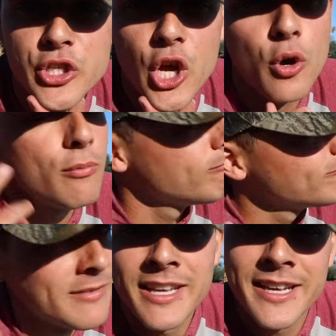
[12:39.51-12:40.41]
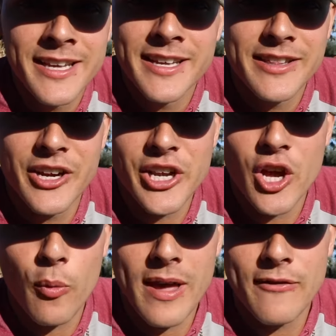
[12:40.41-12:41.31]
so there you
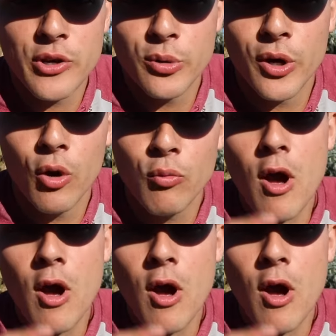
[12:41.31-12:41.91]
go, we have a new goal.